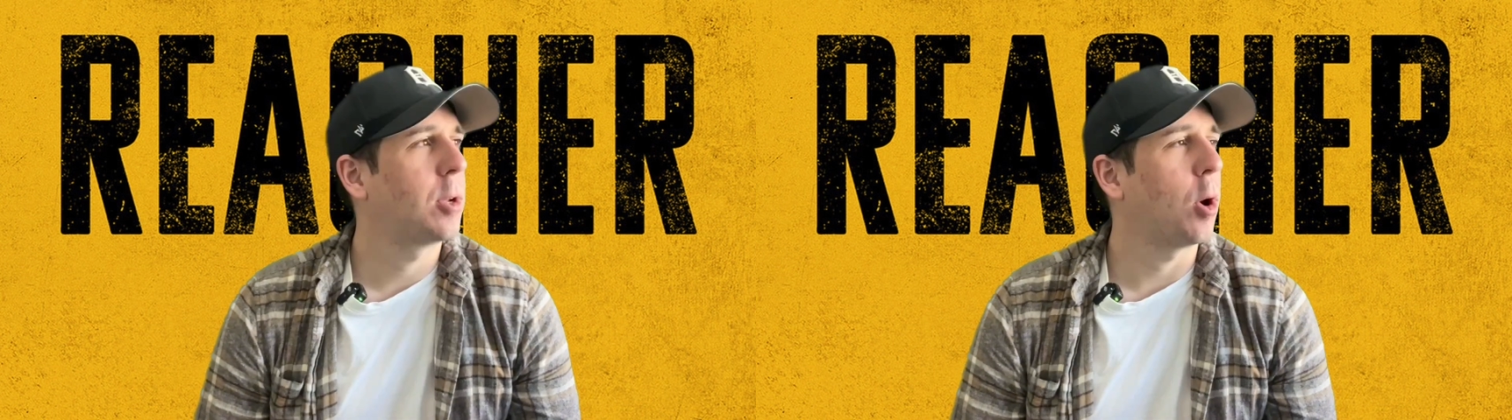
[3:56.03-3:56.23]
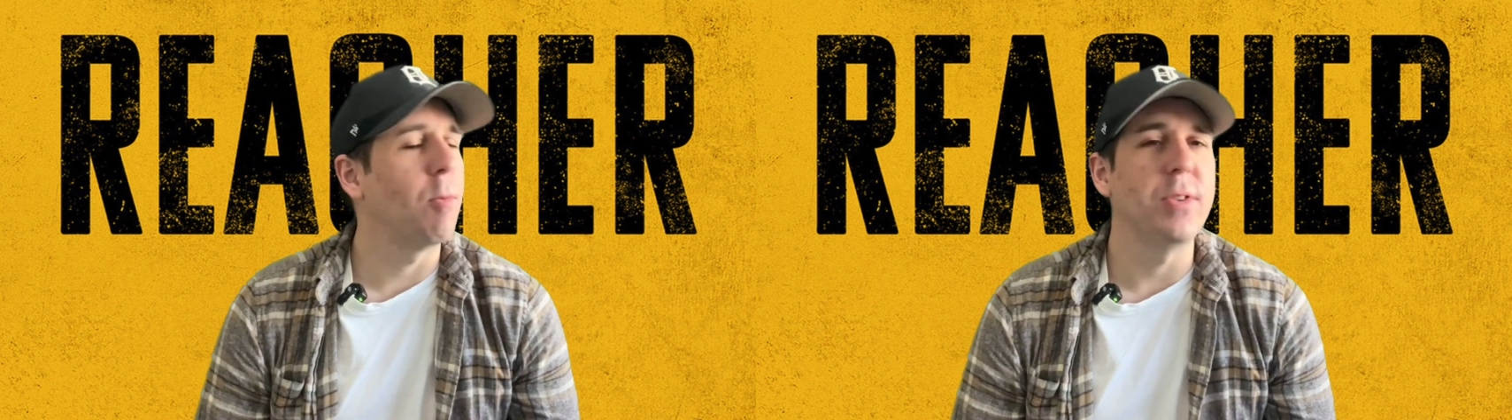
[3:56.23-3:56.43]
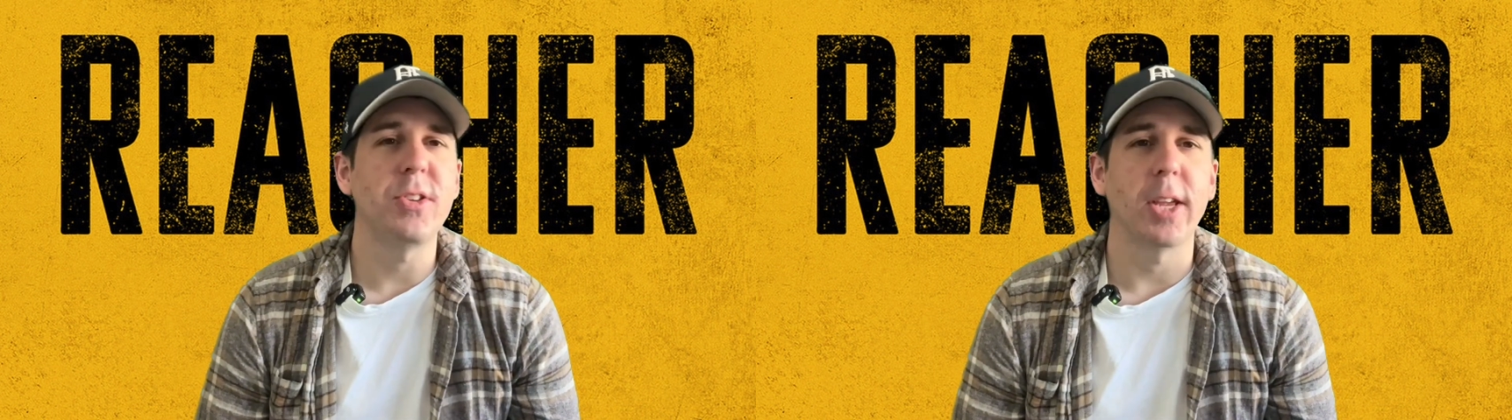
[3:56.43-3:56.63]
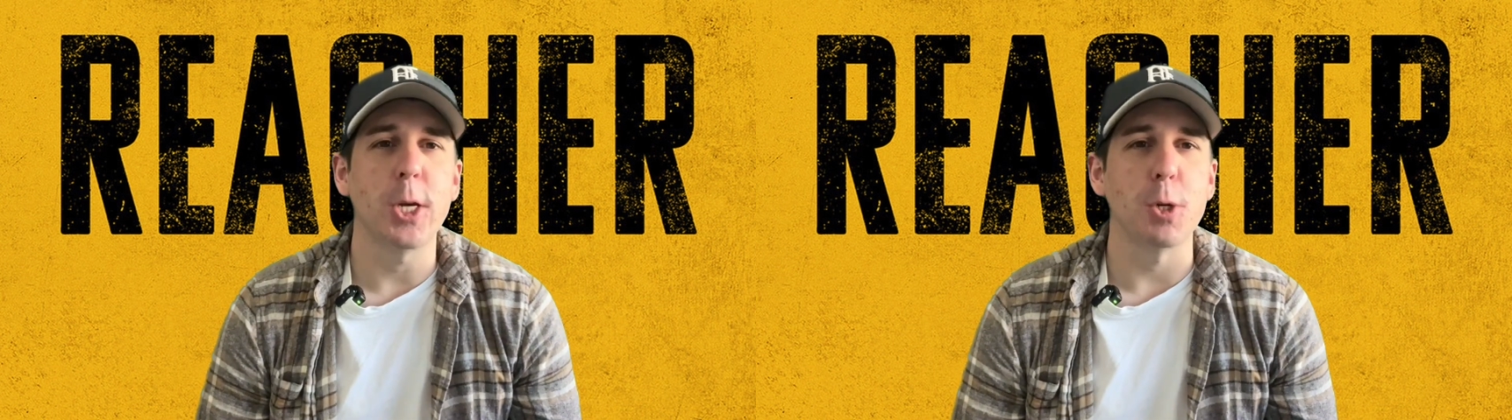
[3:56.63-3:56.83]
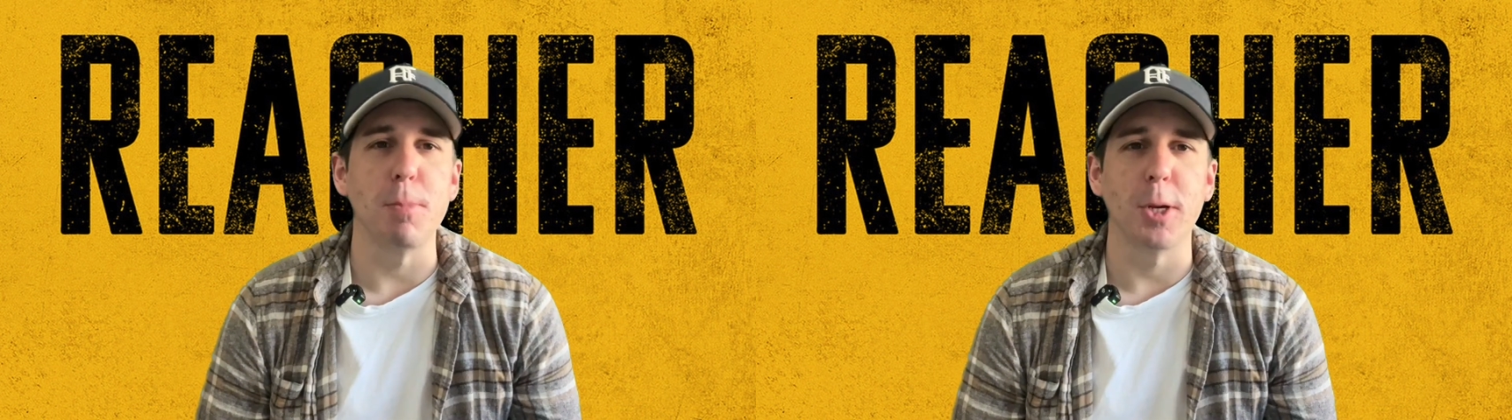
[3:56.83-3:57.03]

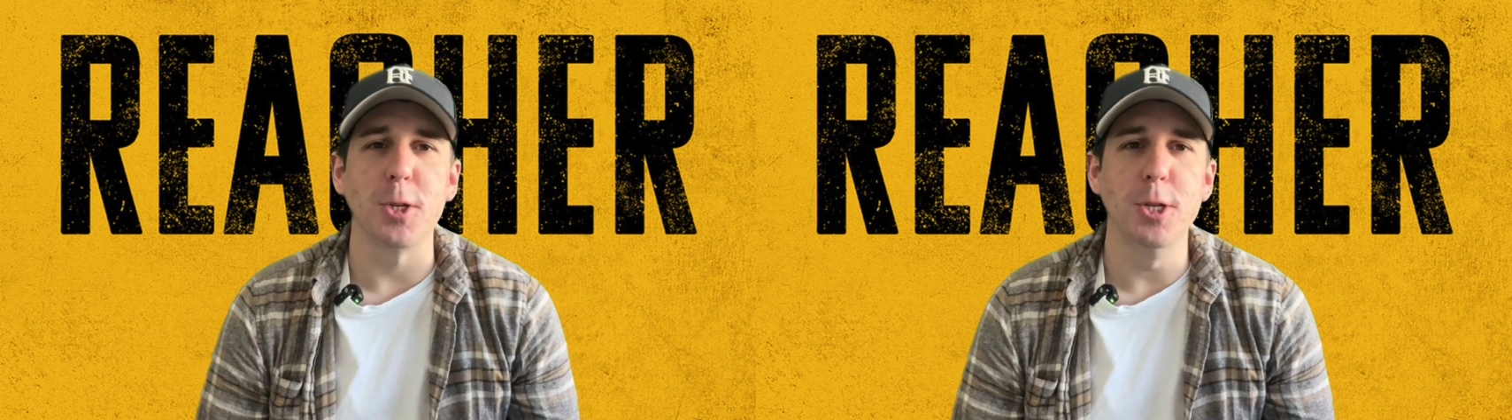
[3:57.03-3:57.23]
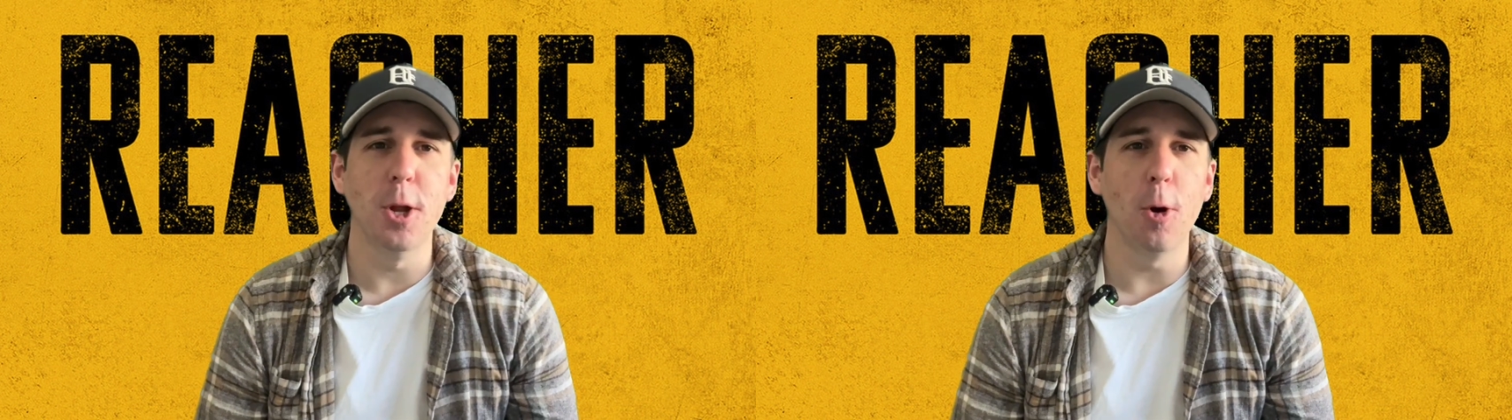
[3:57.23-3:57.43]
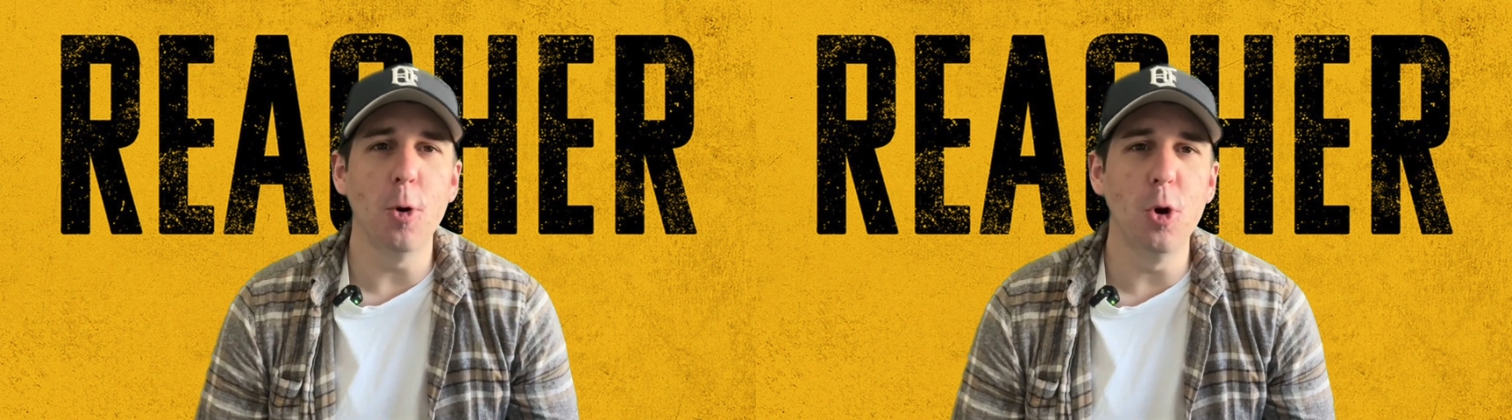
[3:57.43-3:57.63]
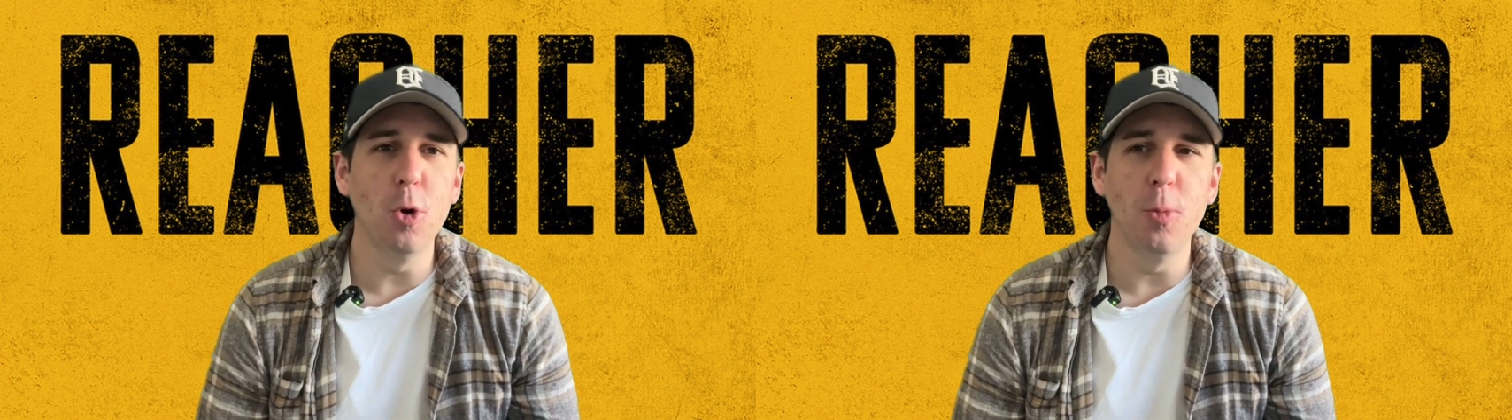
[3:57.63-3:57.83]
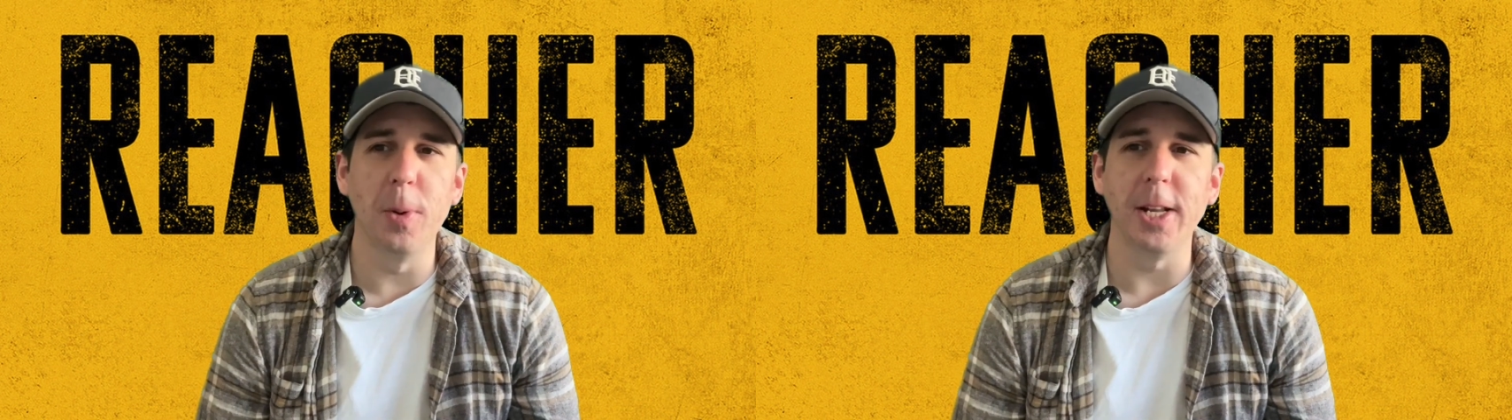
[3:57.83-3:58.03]
conversation because
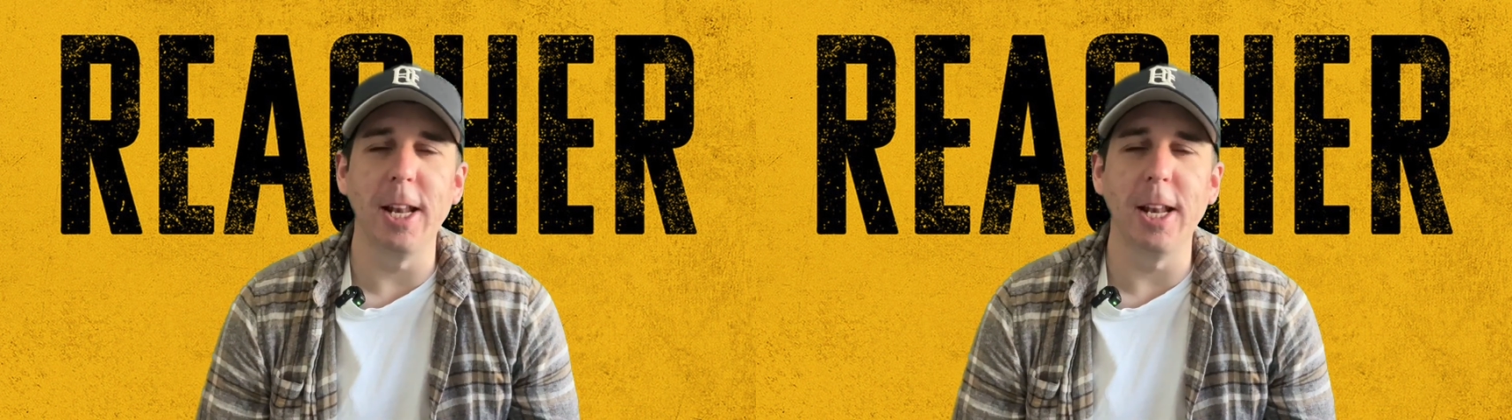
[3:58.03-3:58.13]
nobody